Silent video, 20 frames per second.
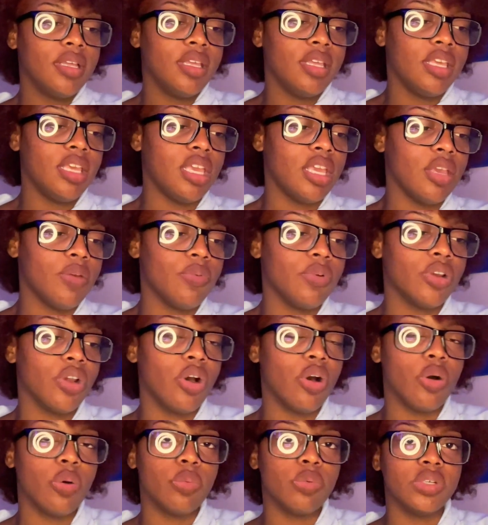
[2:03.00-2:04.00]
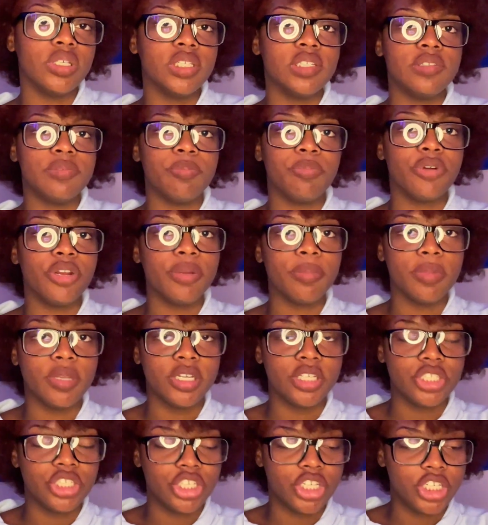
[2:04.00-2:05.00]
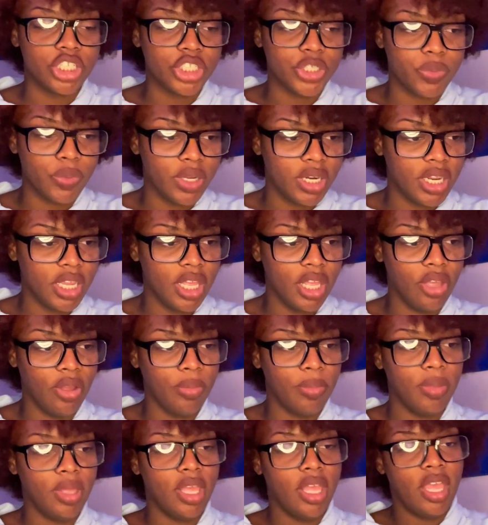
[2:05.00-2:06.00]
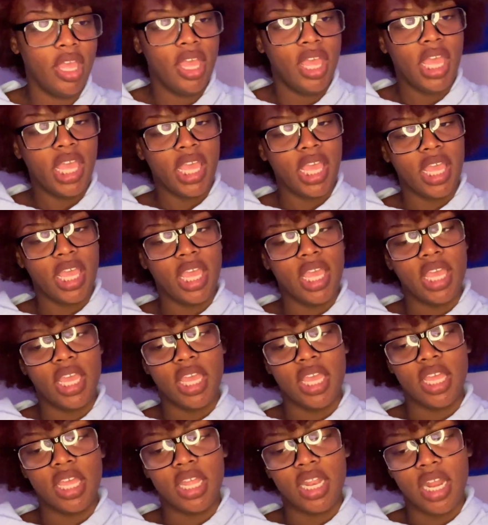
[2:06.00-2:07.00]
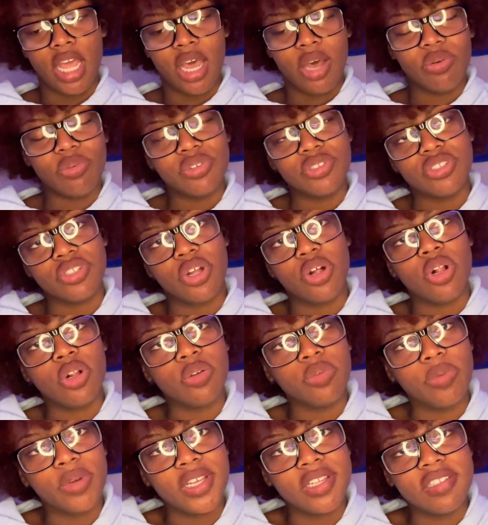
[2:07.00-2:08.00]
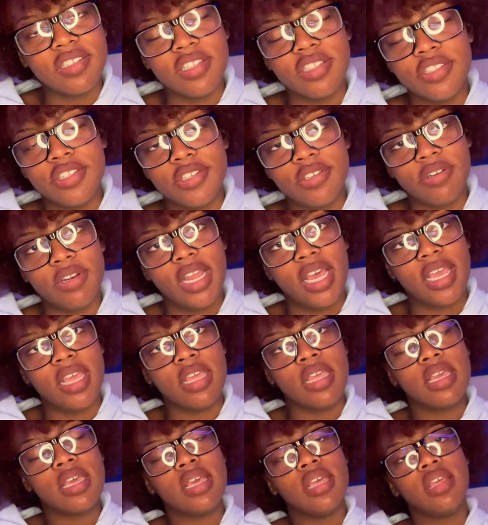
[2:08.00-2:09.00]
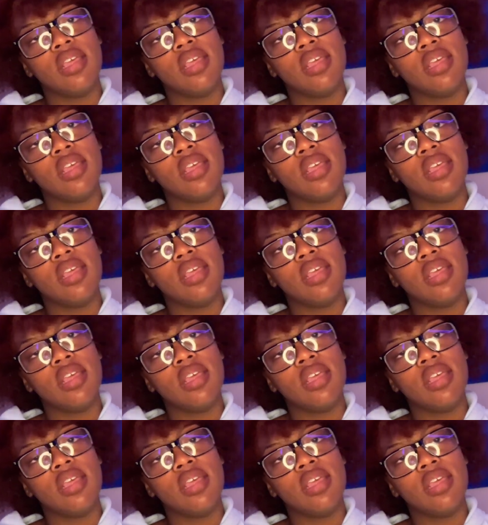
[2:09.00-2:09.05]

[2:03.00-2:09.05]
he would always bring me to church with him, and I was always into like